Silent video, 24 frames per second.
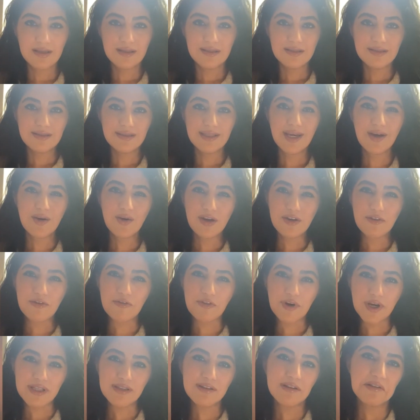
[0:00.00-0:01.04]
There are a
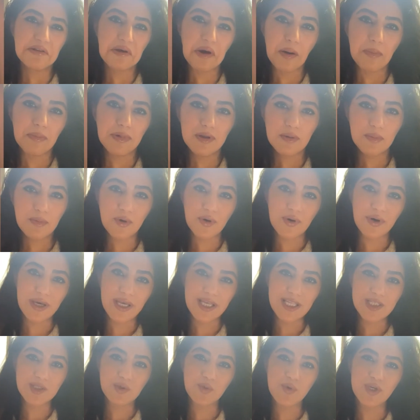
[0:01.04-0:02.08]
final couple
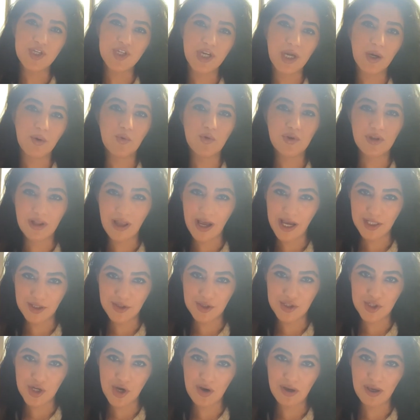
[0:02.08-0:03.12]
points which I would like to
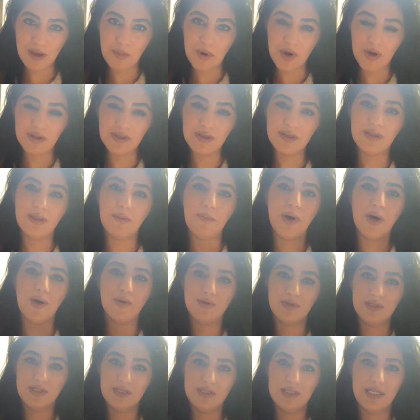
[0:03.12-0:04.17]
talk about it
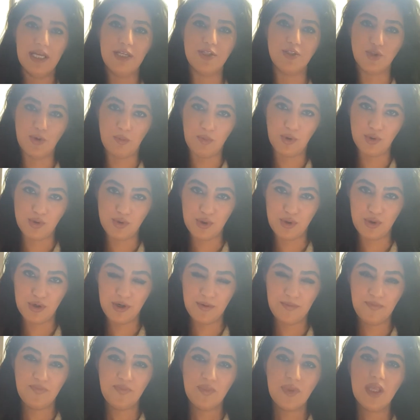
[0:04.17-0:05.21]
about this endomotor.
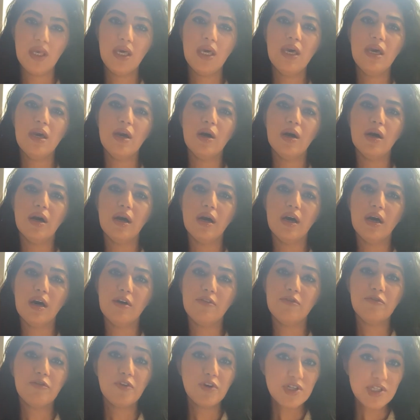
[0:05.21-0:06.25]
Uh,
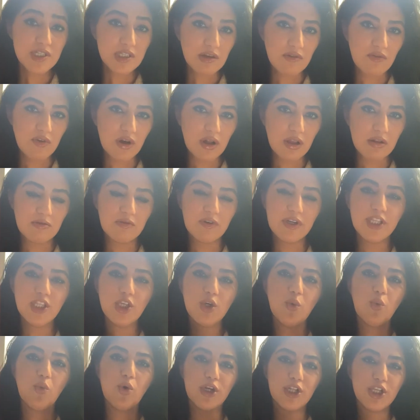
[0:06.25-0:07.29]
first of all, when
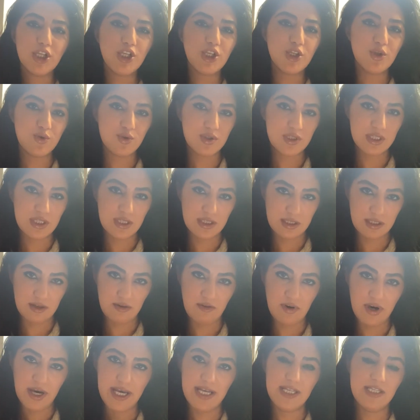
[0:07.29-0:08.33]
you want to use this
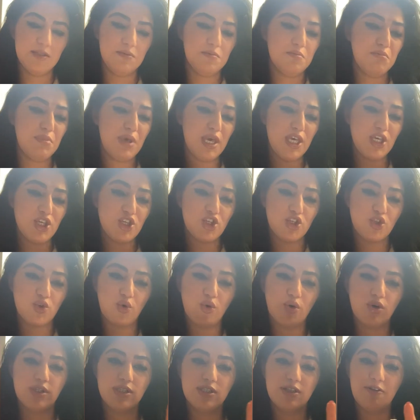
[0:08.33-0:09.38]
device, make
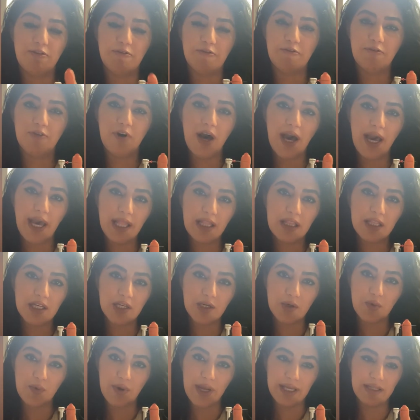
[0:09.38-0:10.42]
sure the file
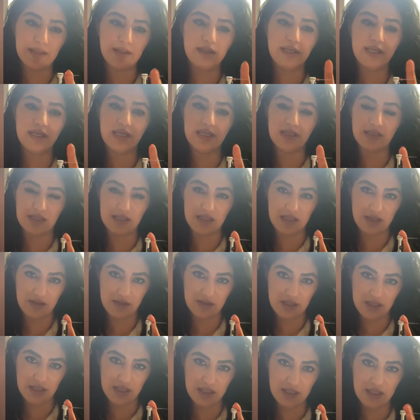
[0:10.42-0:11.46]
correctly
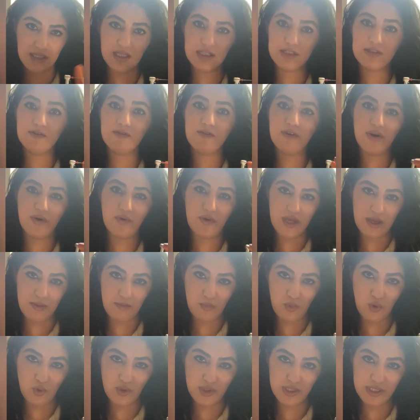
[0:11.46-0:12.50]
inserted. It's very
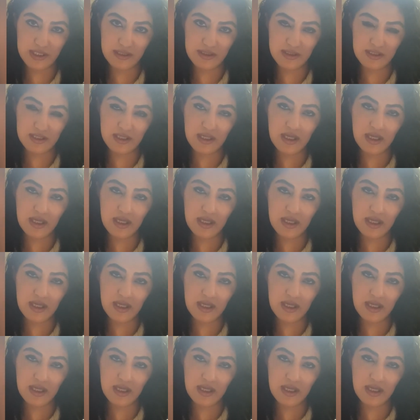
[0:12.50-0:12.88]
important.